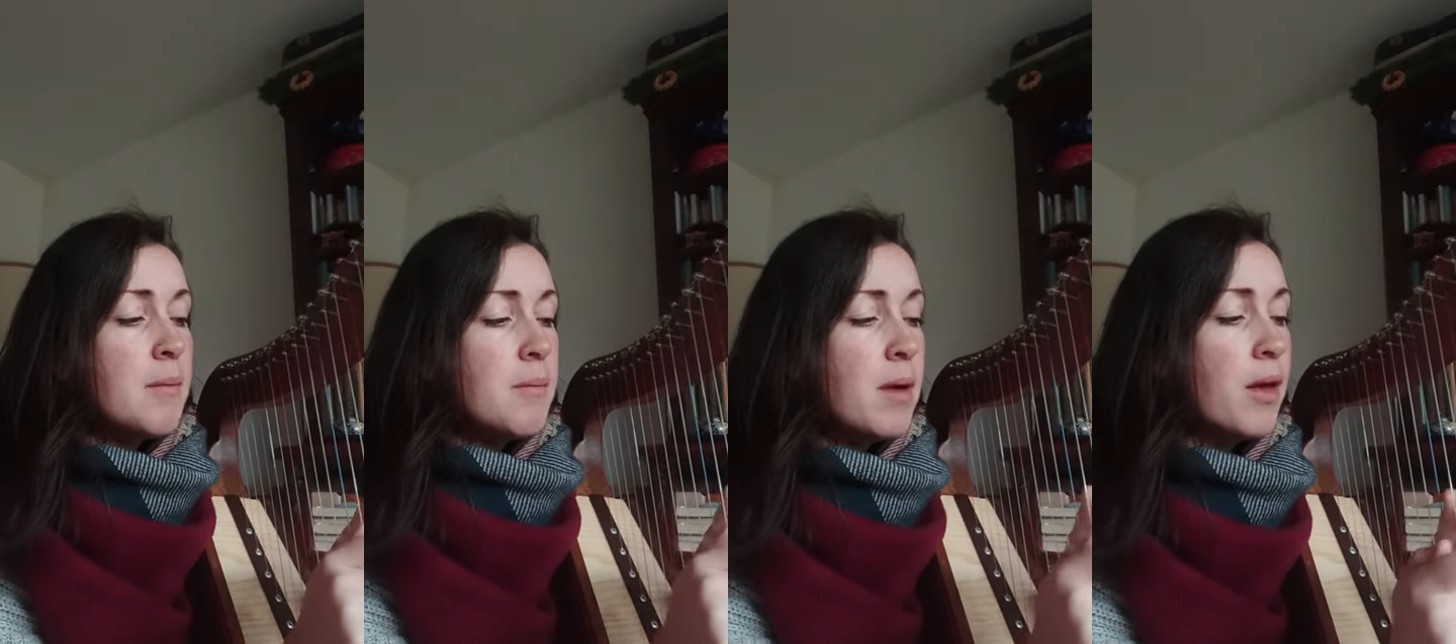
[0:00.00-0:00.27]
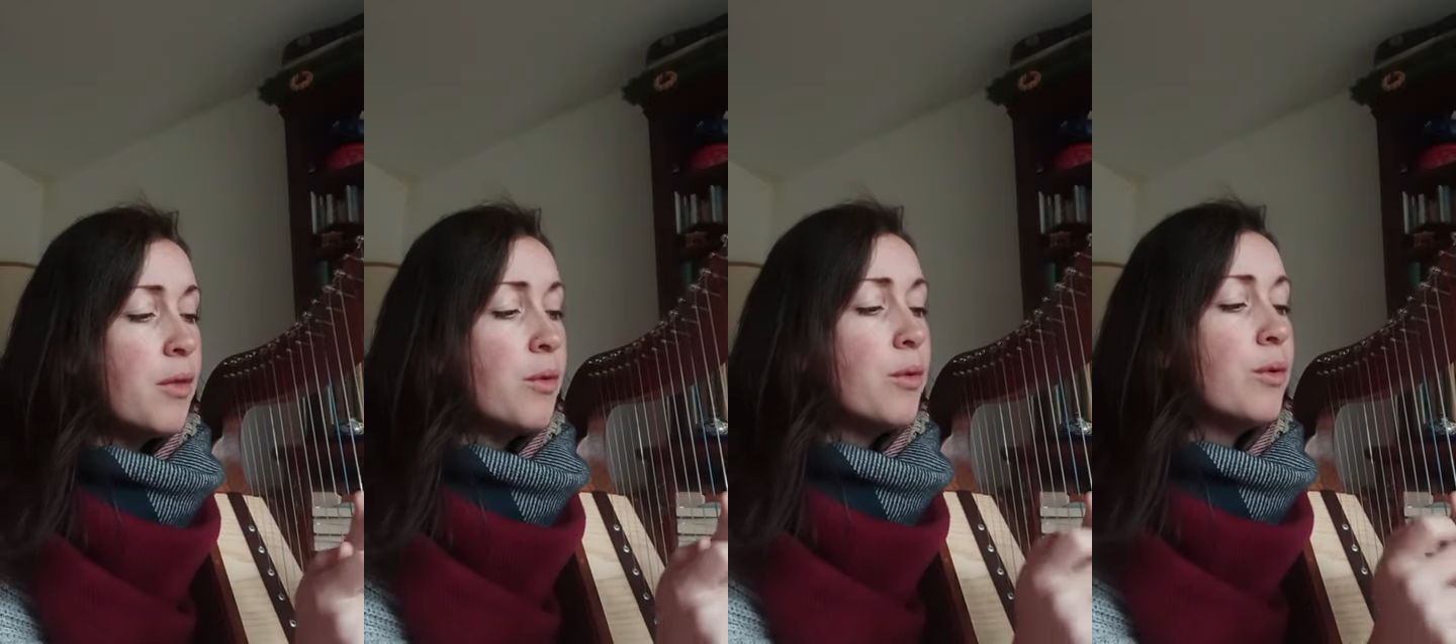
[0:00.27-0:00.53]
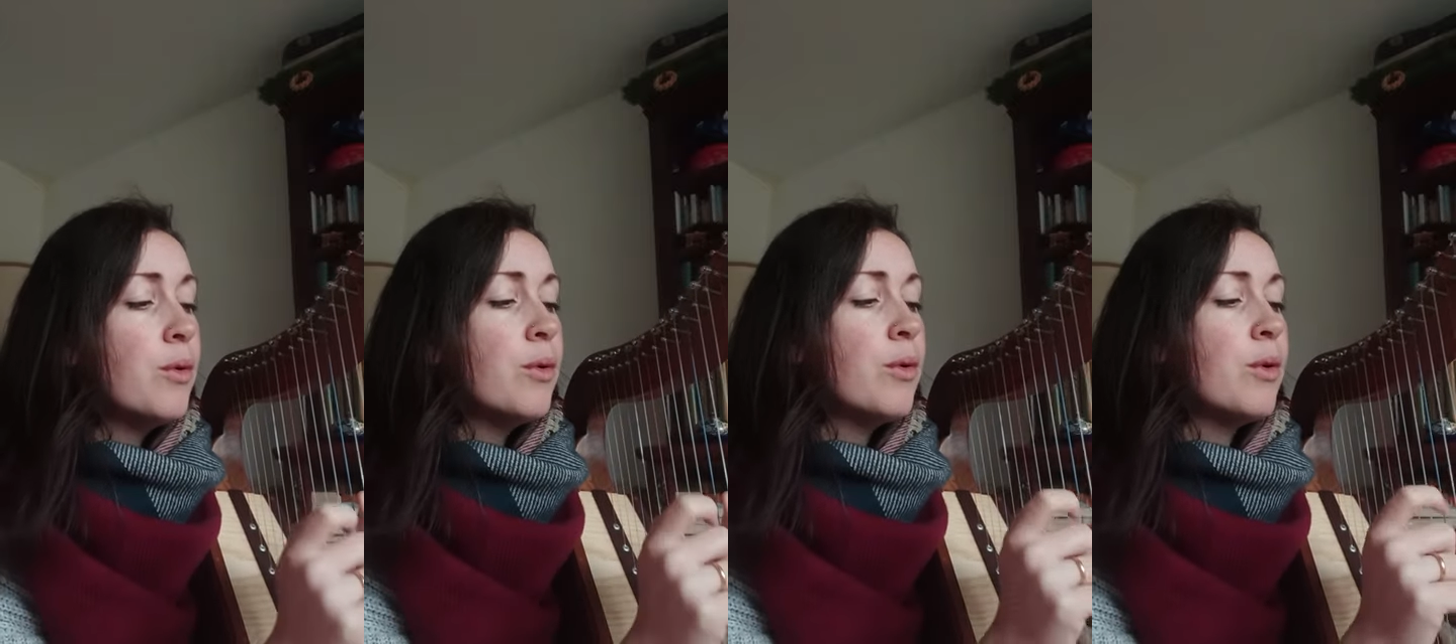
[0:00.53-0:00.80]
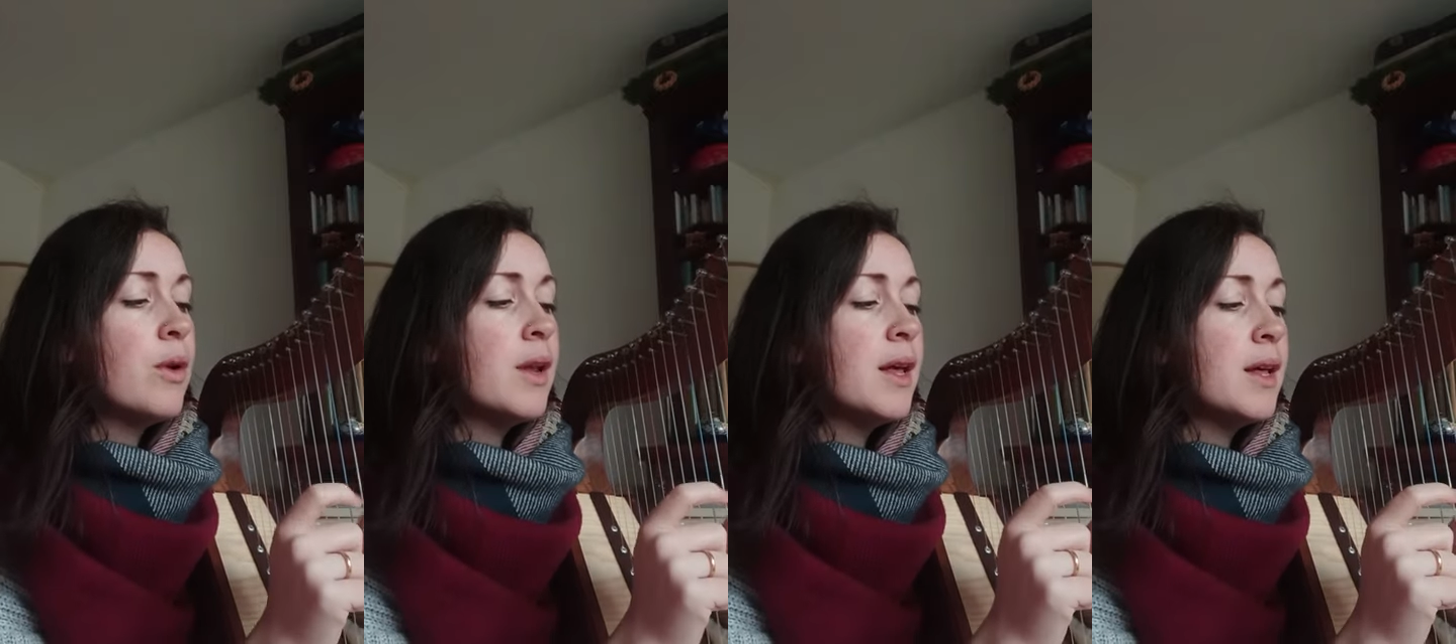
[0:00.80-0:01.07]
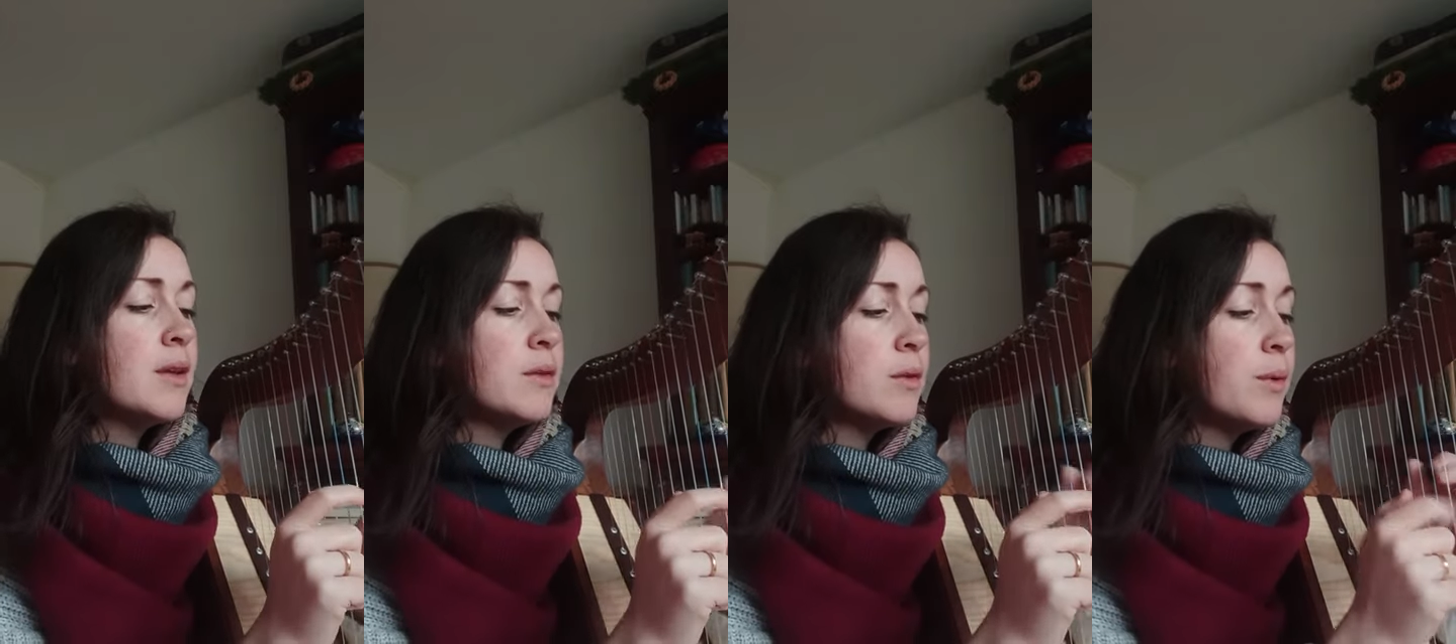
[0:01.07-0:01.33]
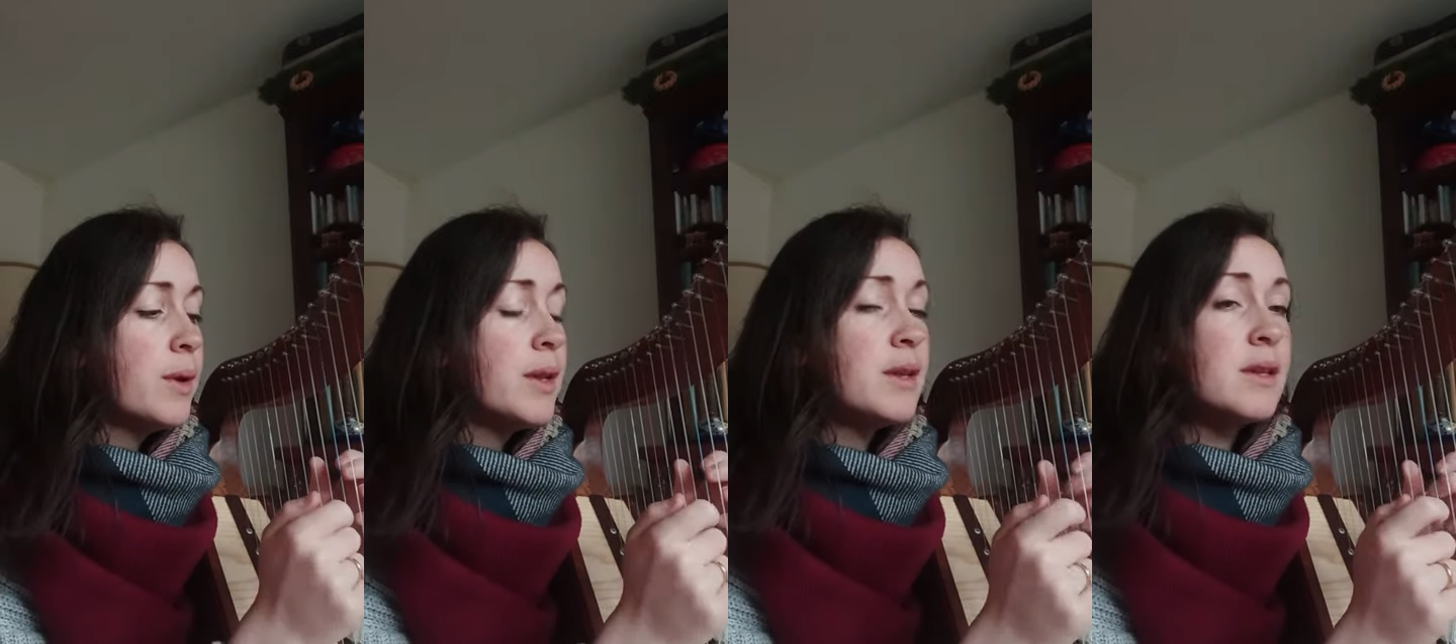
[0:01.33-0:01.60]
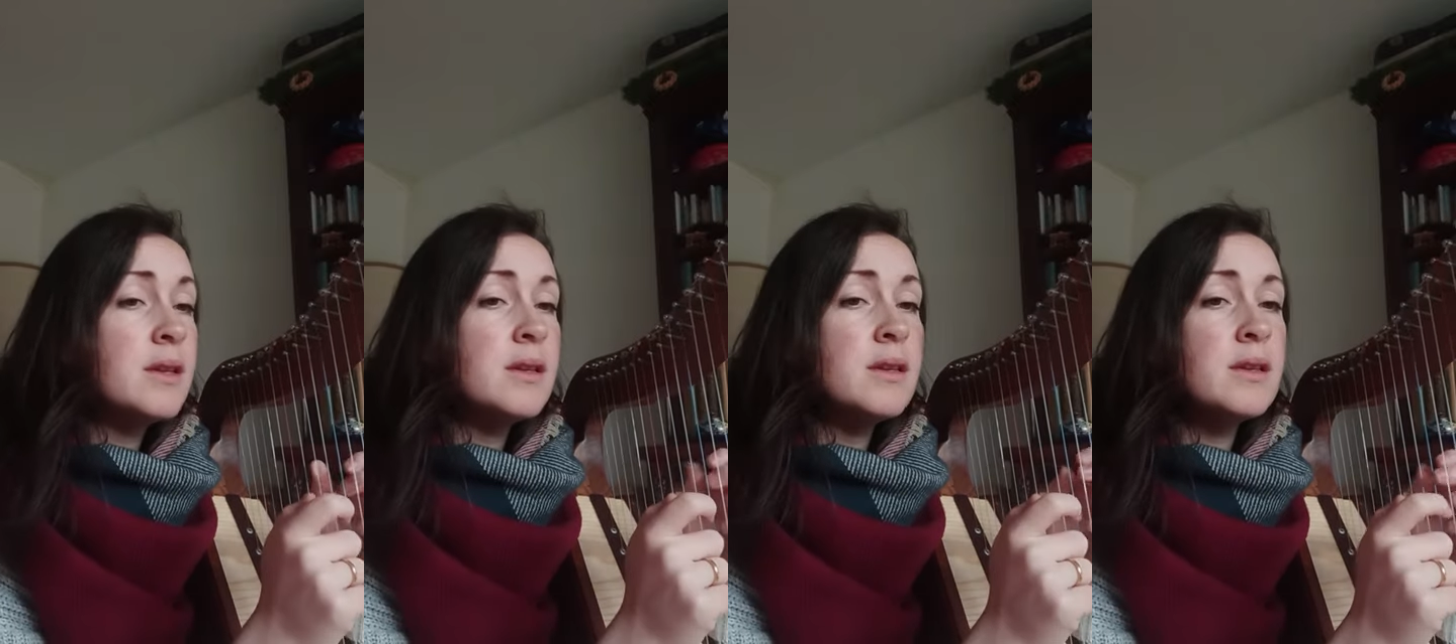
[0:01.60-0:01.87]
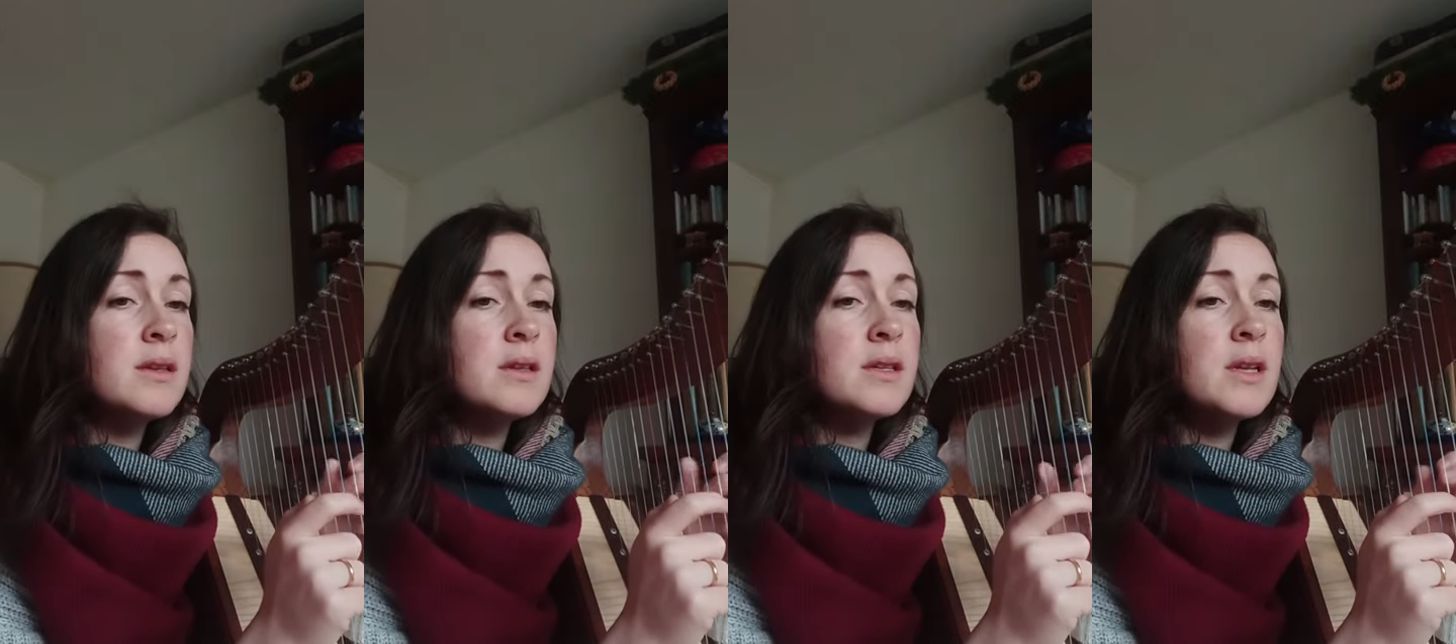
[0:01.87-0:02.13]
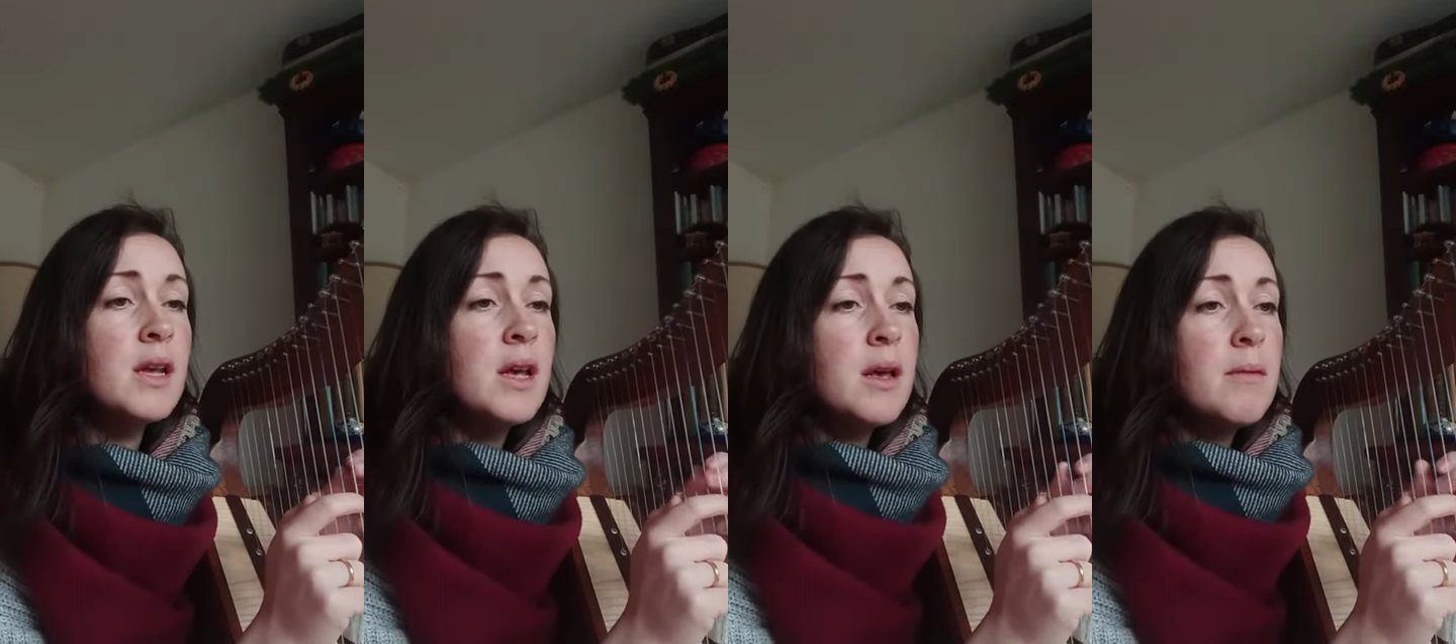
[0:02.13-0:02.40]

Medhel and Gwyns,